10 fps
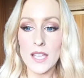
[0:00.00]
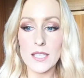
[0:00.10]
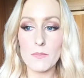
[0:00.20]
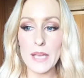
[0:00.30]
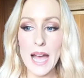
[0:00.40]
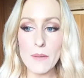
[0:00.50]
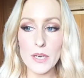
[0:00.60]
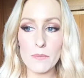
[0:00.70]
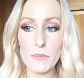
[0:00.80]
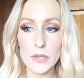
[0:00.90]
to be able
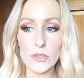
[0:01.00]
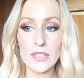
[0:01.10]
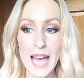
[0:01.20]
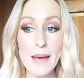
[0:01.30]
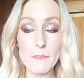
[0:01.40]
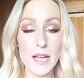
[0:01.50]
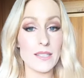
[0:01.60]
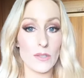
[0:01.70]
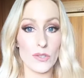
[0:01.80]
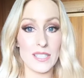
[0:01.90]
to build that
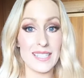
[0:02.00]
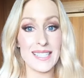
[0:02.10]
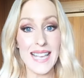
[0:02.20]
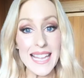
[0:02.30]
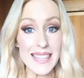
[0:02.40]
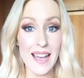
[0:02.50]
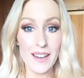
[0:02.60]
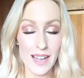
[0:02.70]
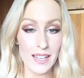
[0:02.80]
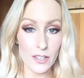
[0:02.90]
muscle to see that
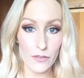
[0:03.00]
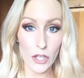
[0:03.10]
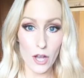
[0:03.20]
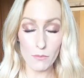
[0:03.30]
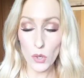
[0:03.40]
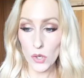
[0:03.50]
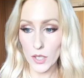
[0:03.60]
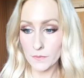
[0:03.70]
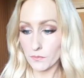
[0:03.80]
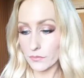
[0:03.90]
a hell of a lot
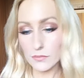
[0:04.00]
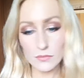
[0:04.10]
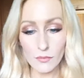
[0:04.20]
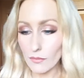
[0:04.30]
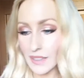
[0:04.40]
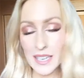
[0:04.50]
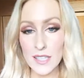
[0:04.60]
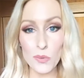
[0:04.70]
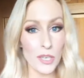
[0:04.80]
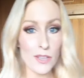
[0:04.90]
more
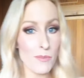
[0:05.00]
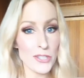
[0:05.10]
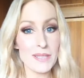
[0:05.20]
is one of the most